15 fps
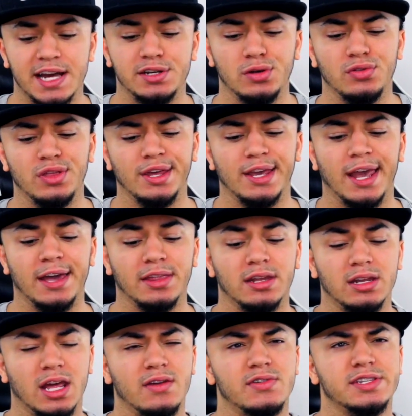I do think Anthony
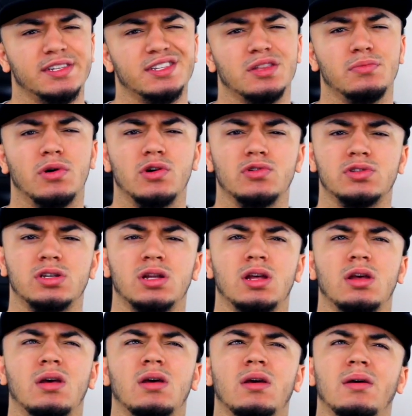Davis is the most
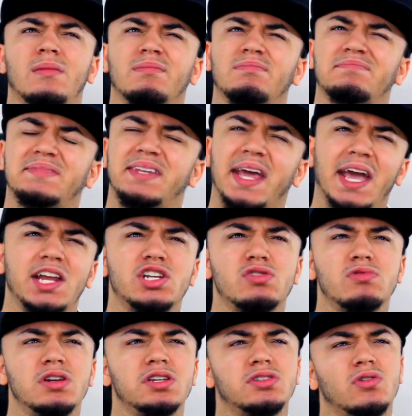
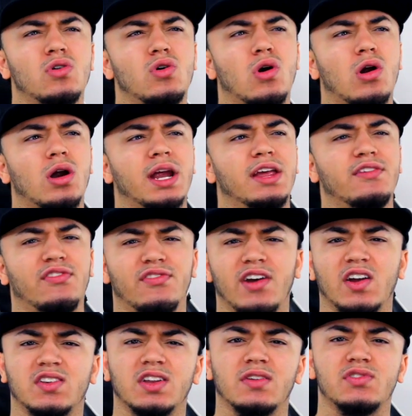dangerous or
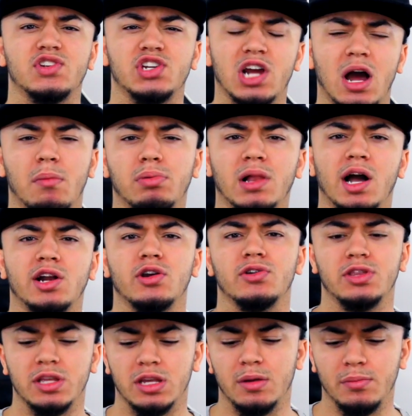effective shot blocker in
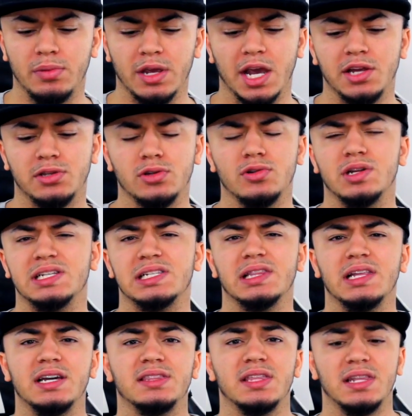the NBA due to his
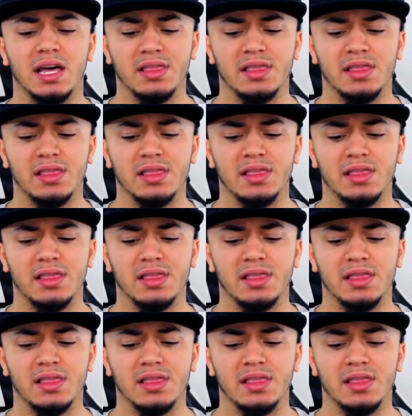length and